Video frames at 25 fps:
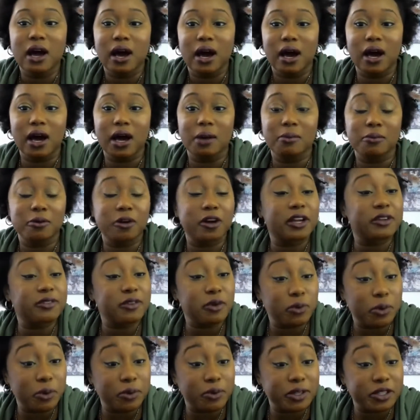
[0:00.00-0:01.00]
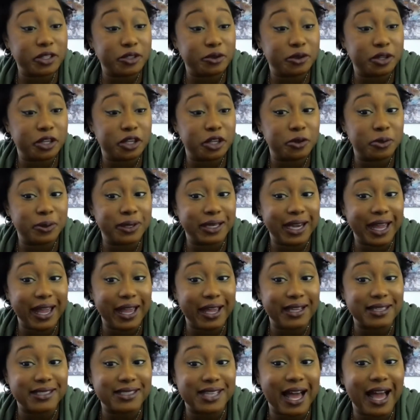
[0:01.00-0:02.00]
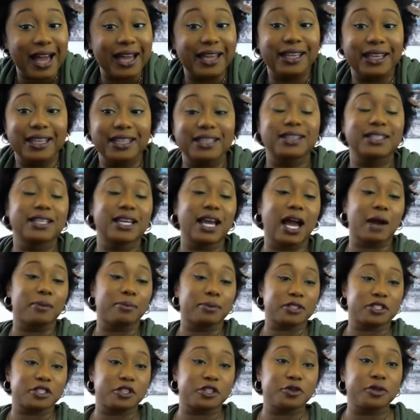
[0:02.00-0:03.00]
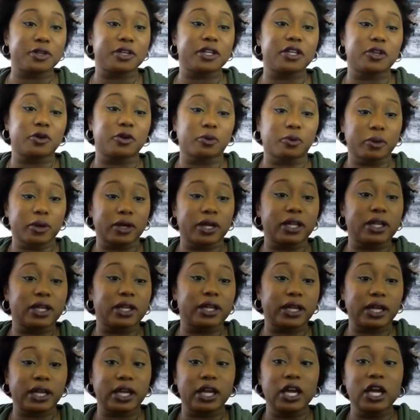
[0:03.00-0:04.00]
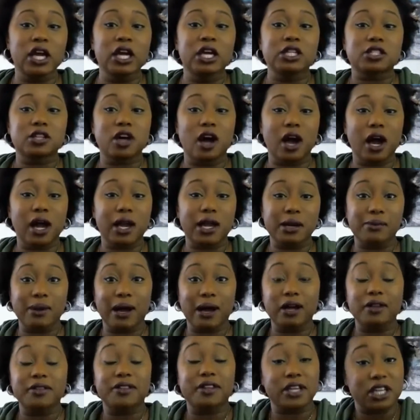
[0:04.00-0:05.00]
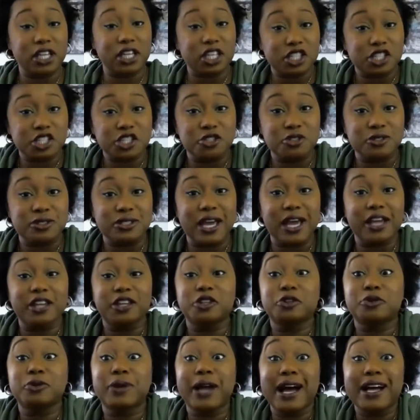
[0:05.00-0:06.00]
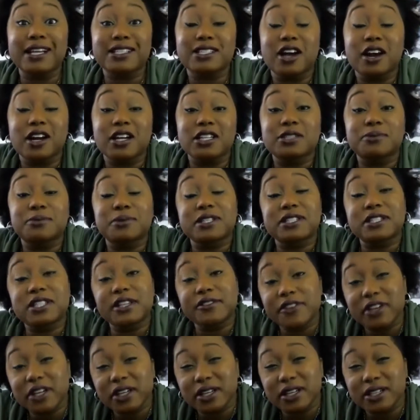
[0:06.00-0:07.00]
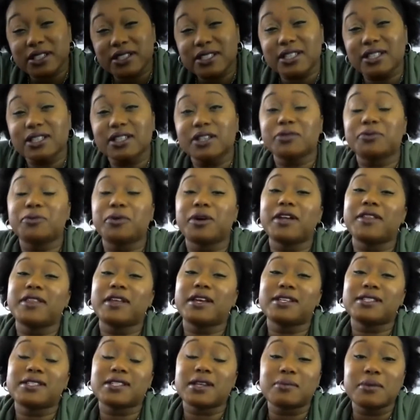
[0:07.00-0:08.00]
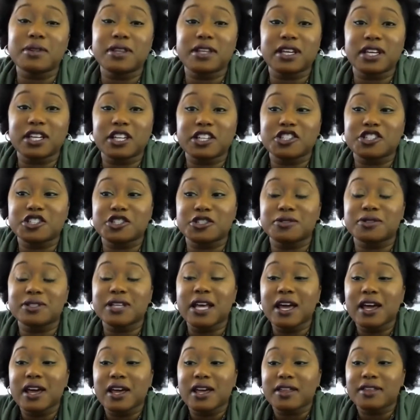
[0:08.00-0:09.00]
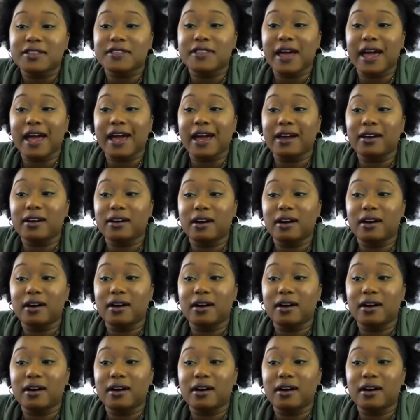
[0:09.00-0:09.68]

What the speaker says: or even when we do Q&As, I get the opportunity to really talk about the issues that you guys are specifically dealing with and some of the issues that